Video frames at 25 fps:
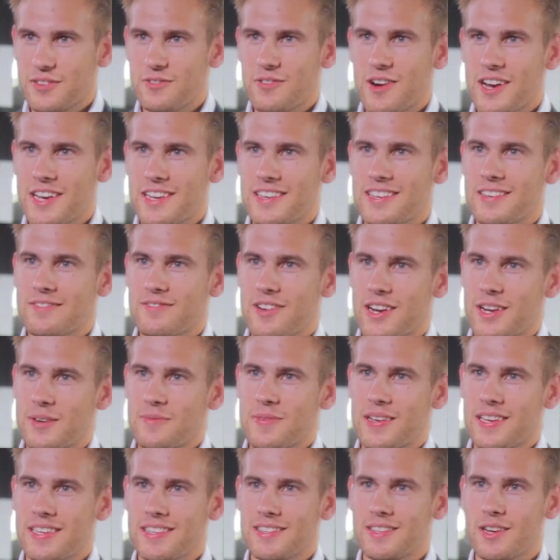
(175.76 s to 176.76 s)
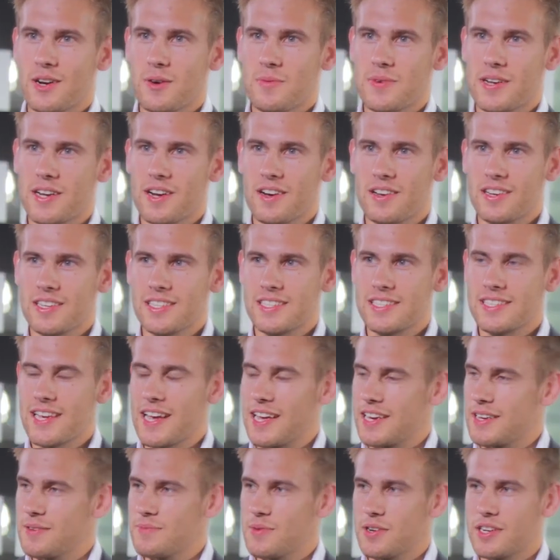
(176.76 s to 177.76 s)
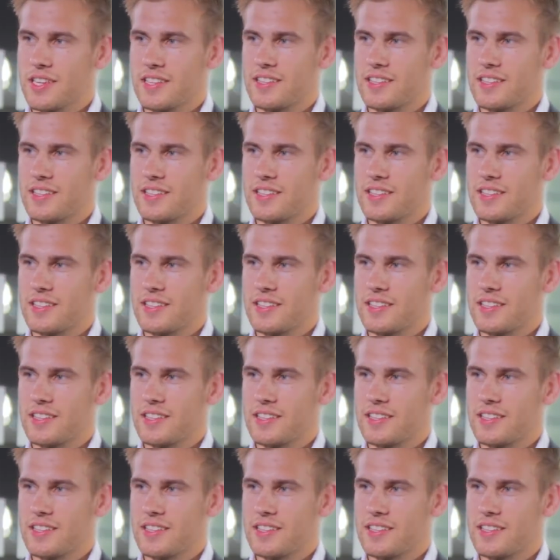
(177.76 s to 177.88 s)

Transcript: run recommend Derby College to anybody. I